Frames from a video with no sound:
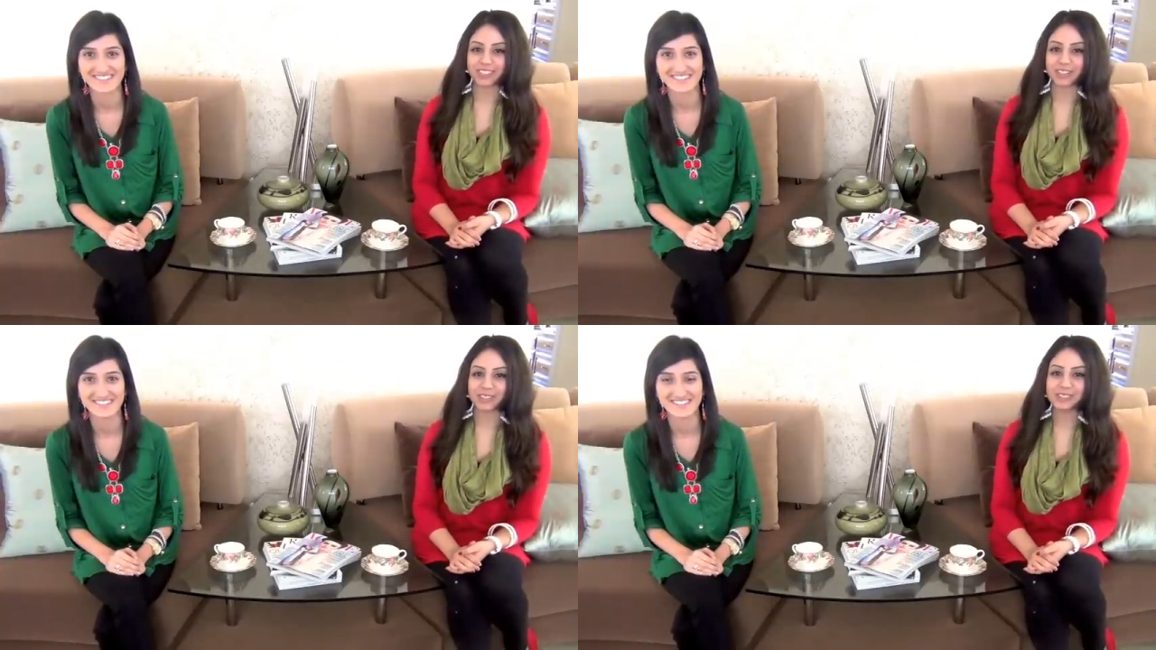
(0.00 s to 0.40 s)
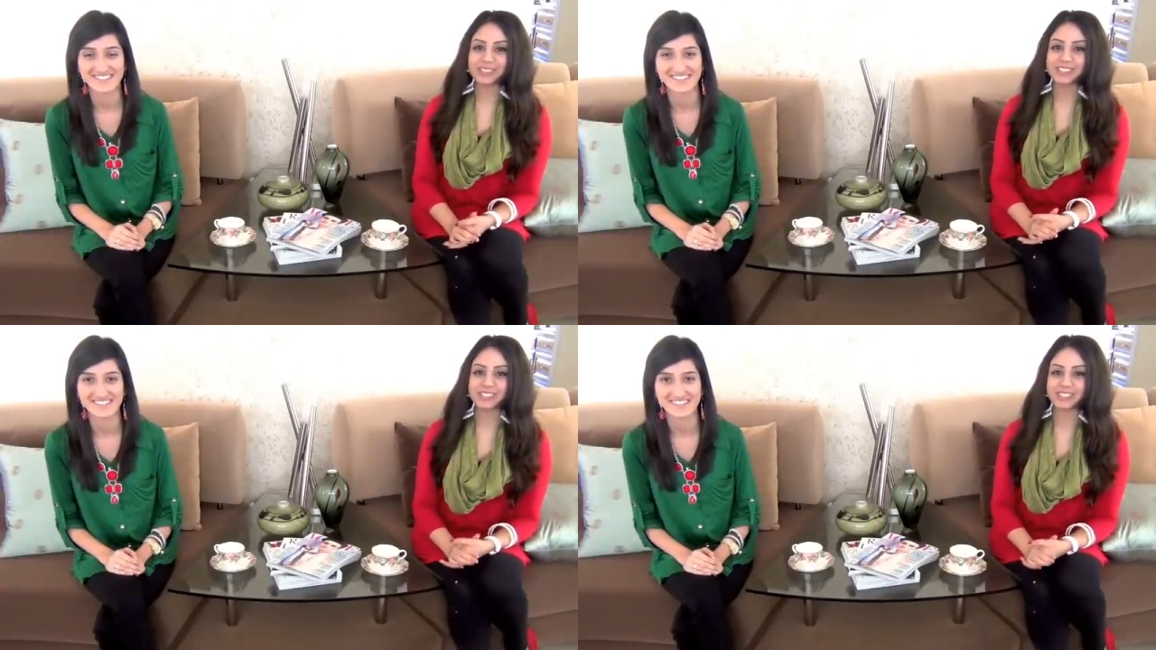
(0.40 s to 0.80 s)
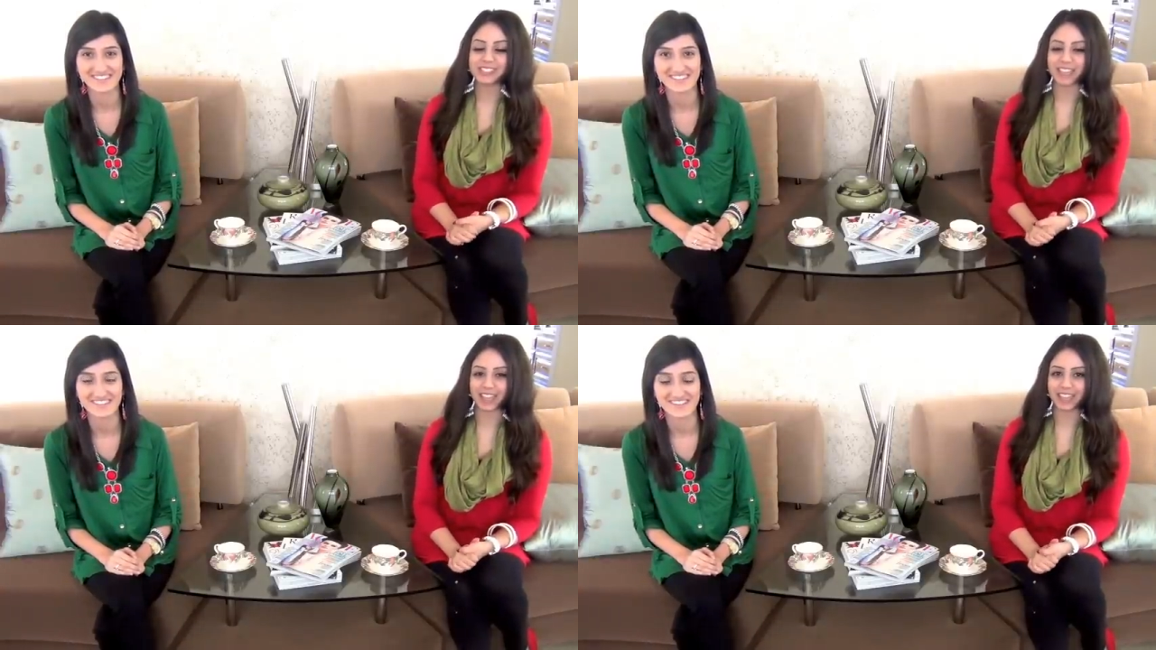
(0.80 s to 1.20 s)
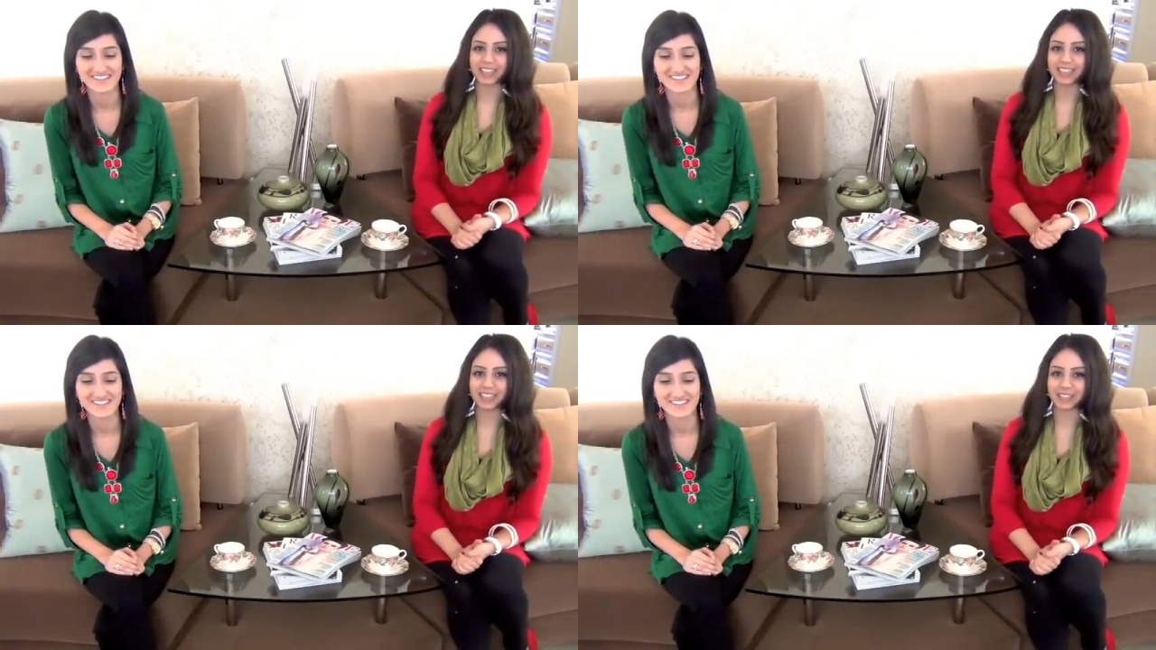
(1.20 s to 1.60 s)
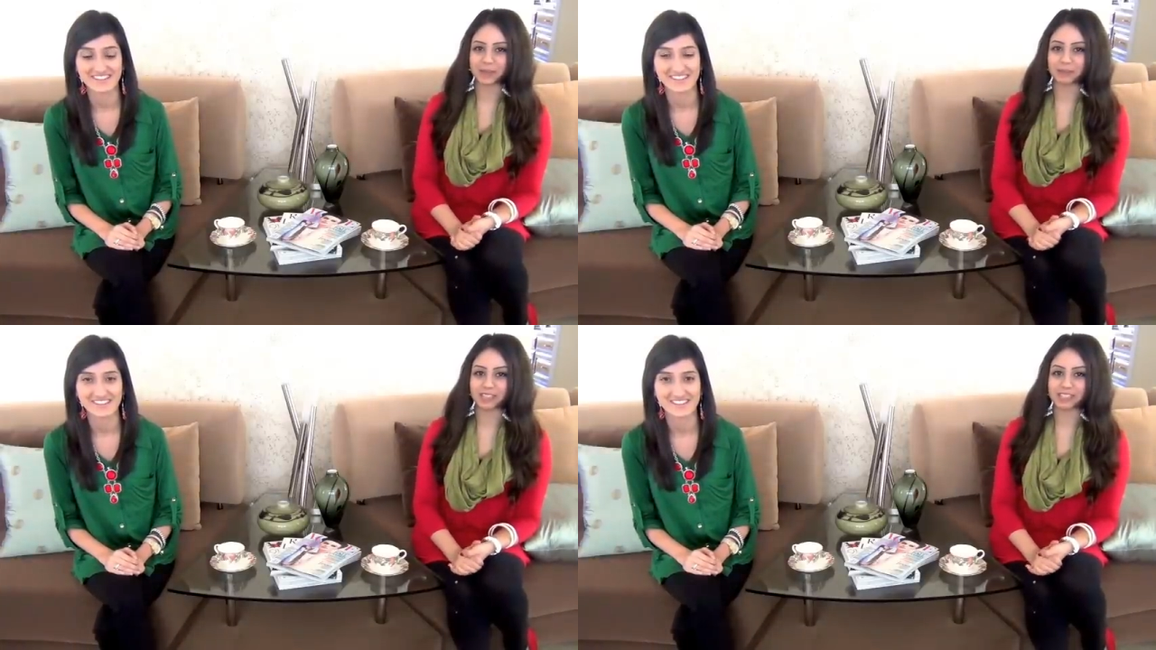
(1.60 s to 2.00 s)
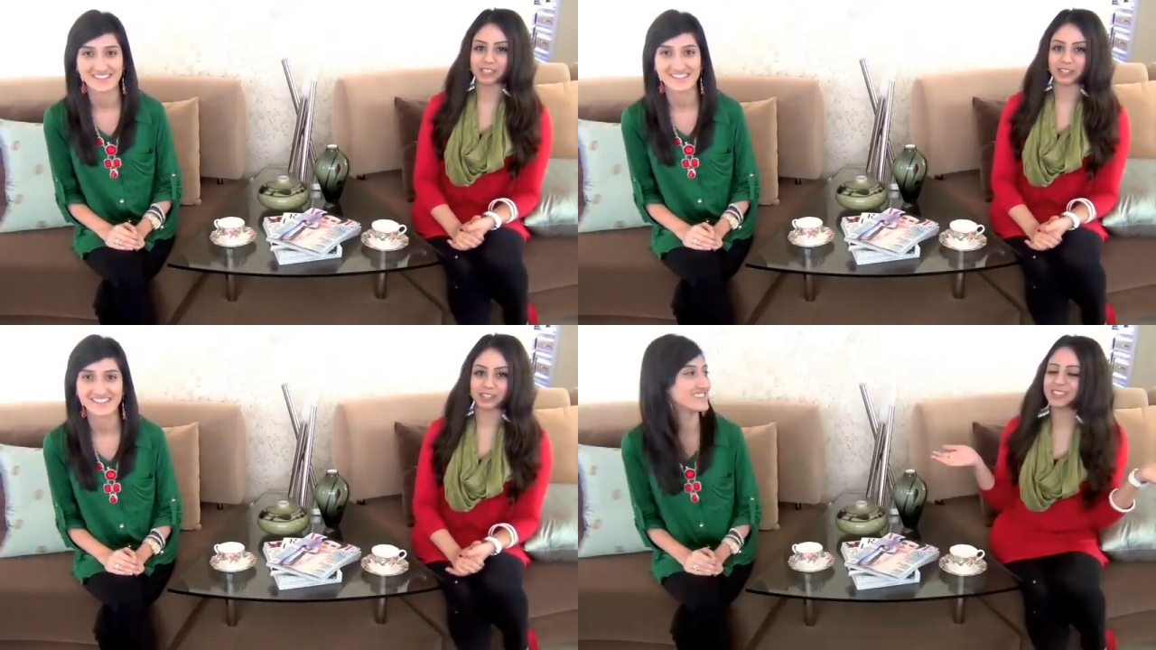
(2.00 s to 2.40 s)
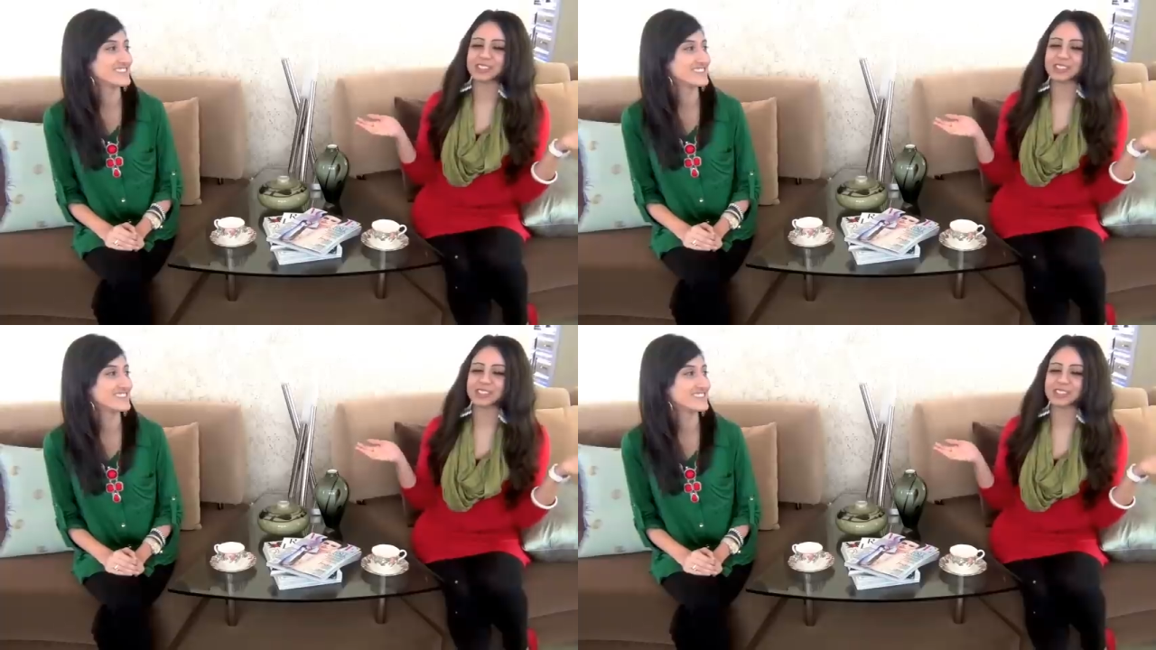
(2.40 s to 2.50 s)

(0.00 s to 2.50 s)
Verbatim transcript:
Speaker 1: videos. Today is our